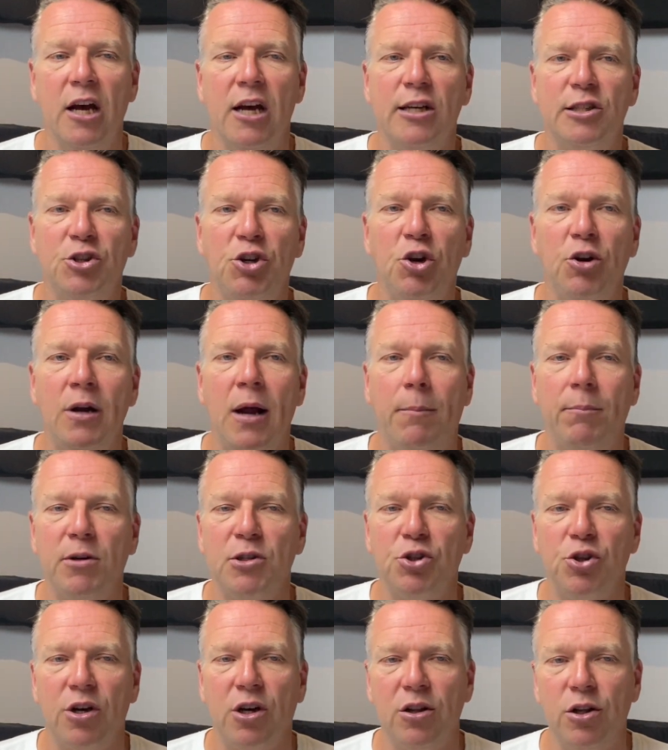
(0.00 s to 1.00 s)
So your
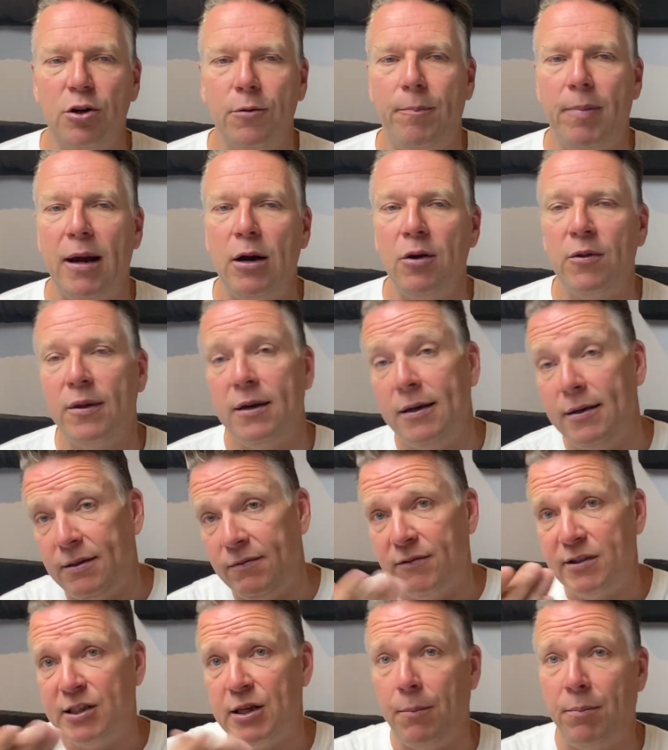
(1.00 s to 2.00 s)
numbers look a little better than
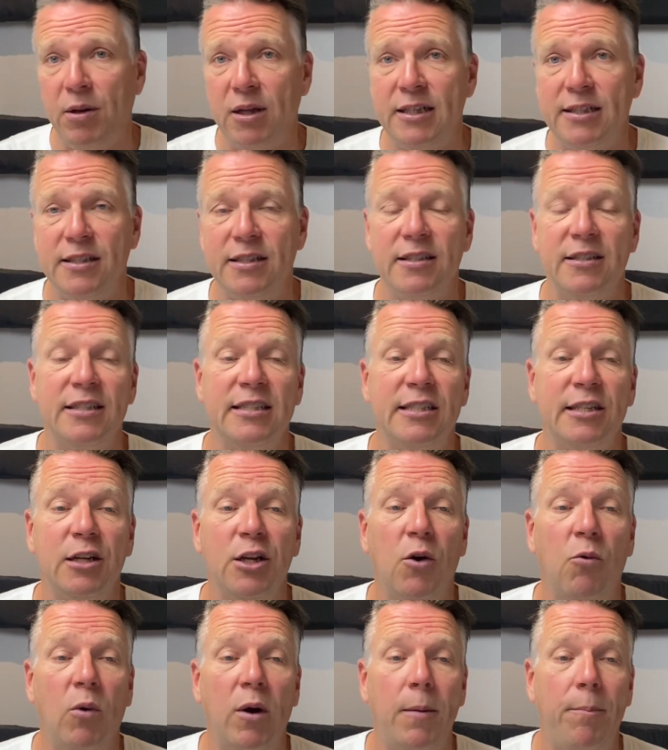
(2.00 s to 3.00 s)
even some places in the
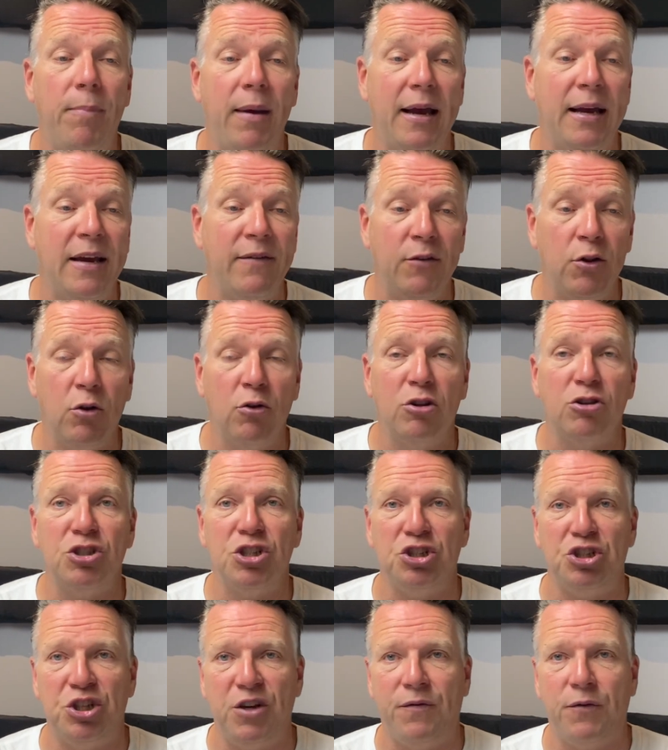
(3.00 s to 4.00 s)
city of Winnipeg. Even though there's
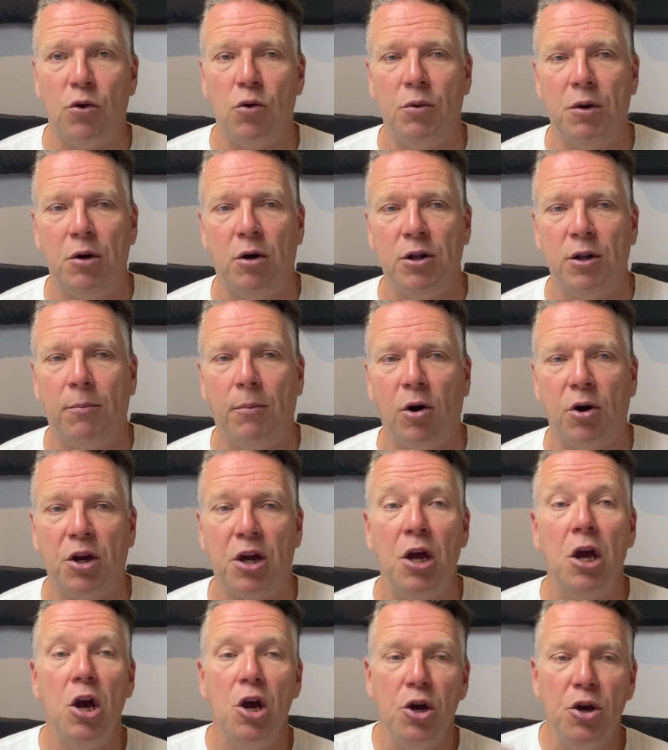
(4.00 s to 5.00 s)
a shift going on in the
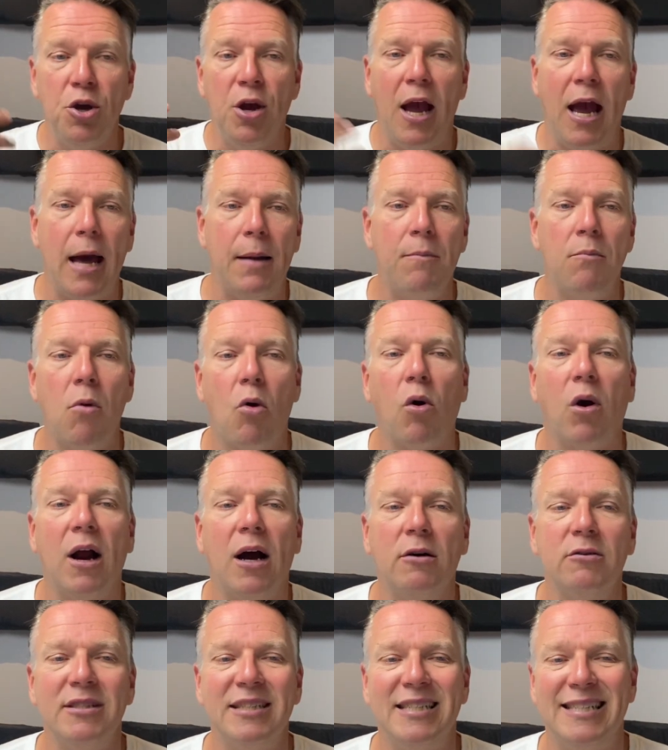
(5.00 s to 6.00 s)
market, you had more
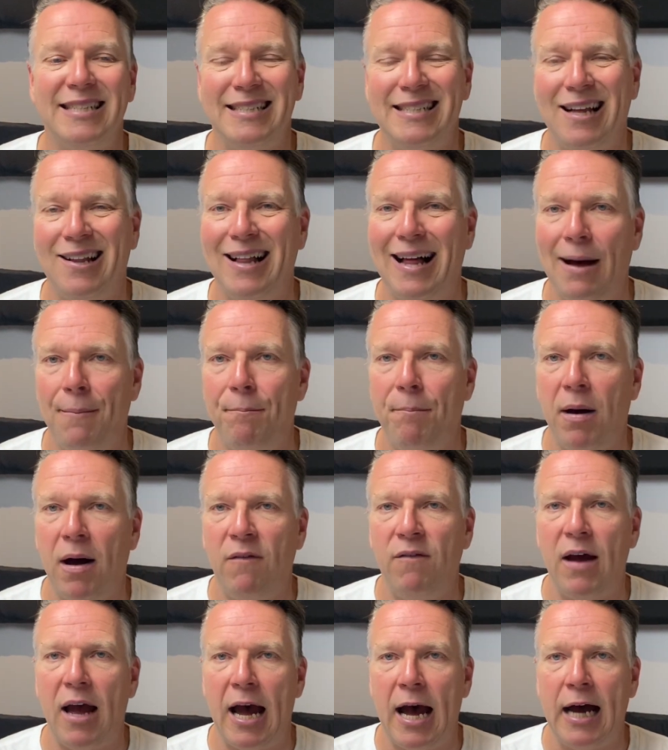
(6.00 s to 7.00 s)
houses sell
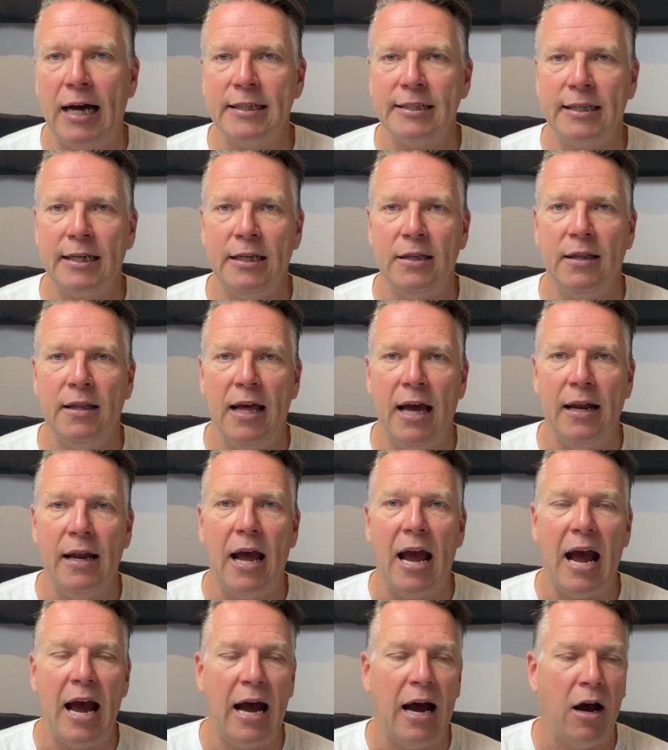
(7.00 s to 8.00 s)
above asking
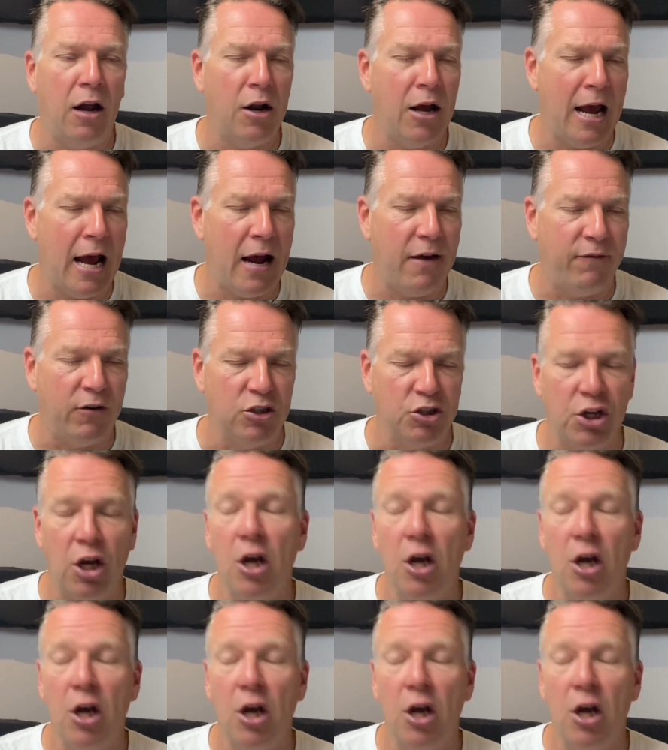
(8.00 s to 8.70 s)
than on average.